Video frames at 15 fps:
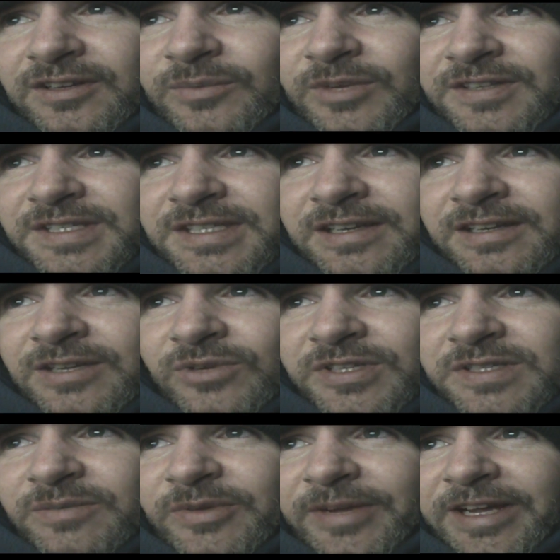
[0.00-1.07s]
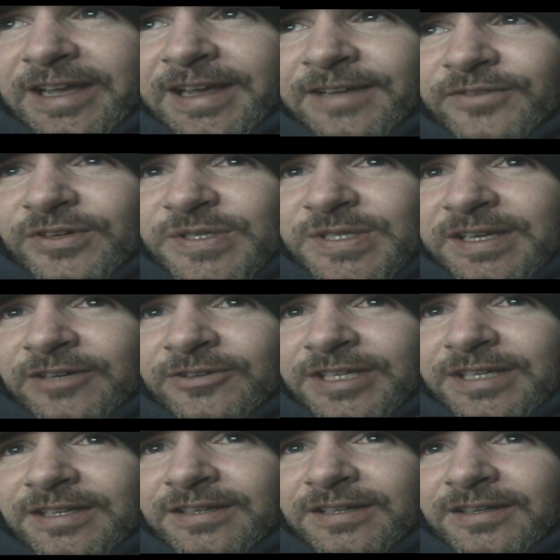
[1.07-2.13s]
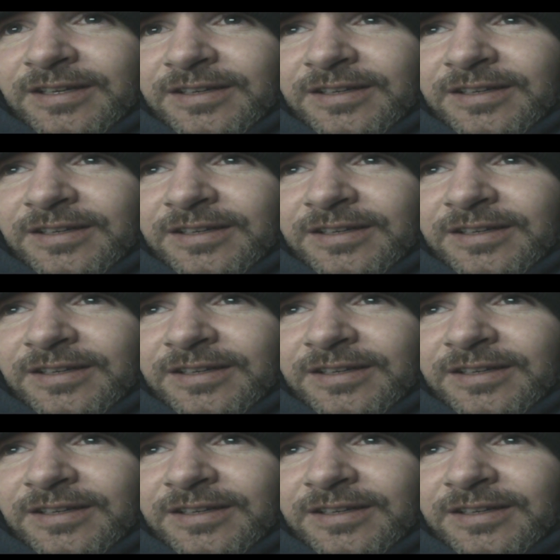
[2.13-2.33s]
you know, but instead he wants to be my adversary,